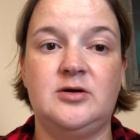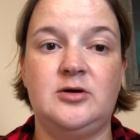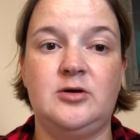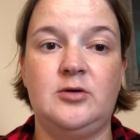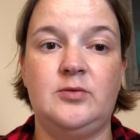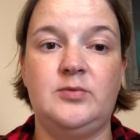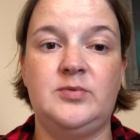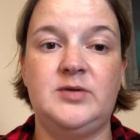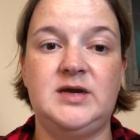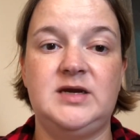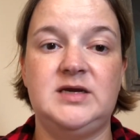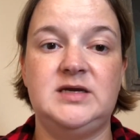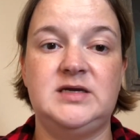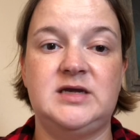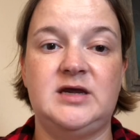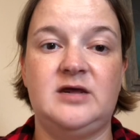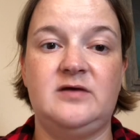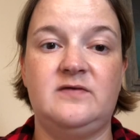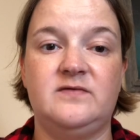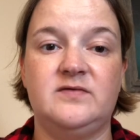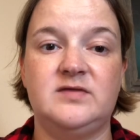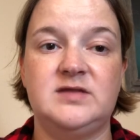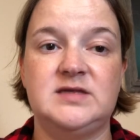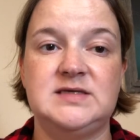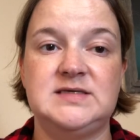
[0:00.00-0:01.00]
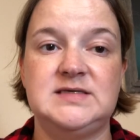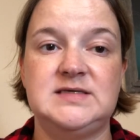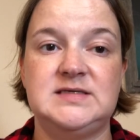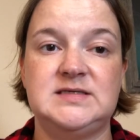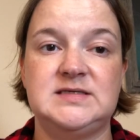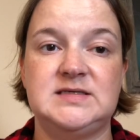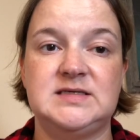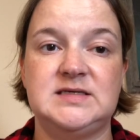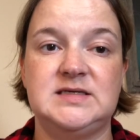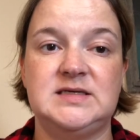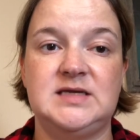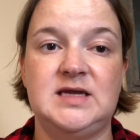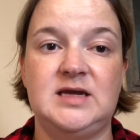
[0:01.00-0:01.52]
opening day for the
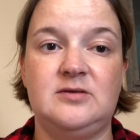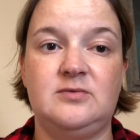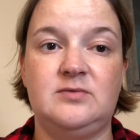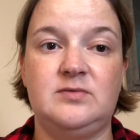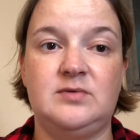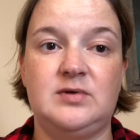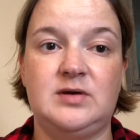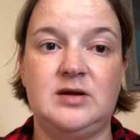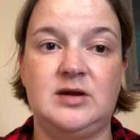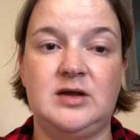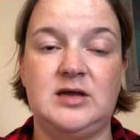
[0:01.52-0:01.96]
season, and